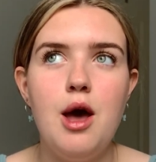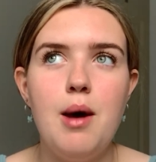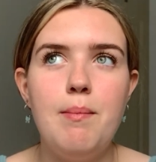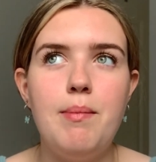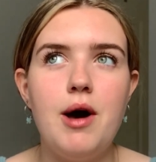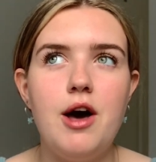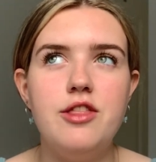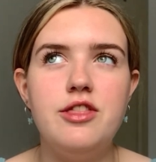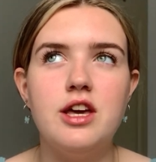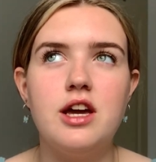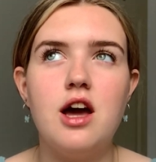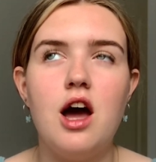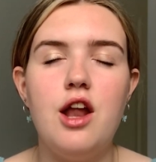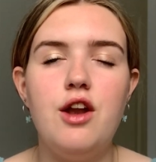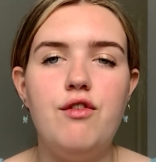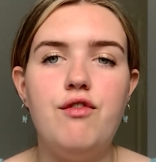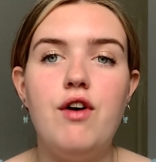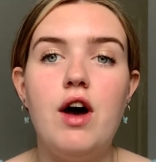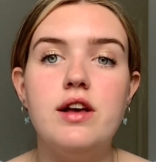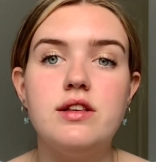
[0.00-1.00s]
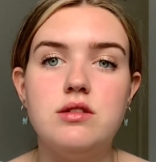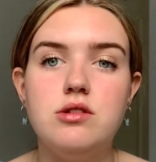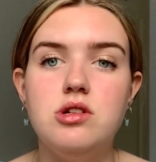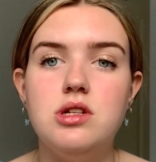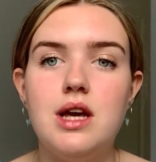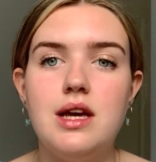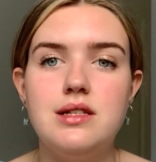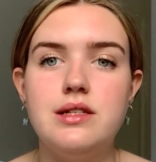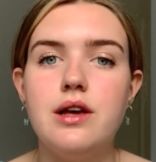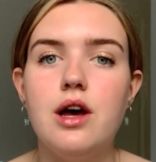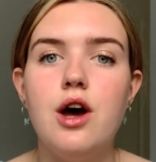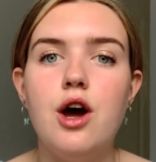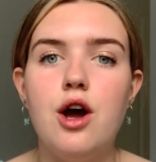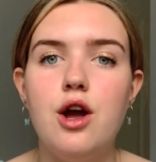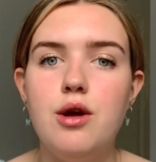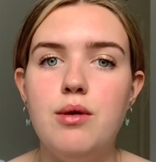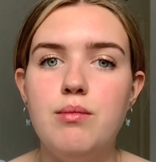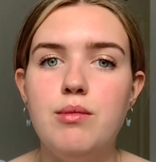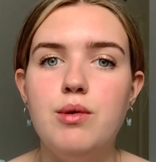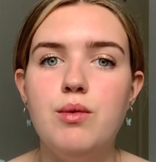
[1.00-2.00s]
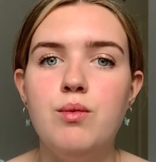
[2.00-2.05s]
but the kind of first few days at home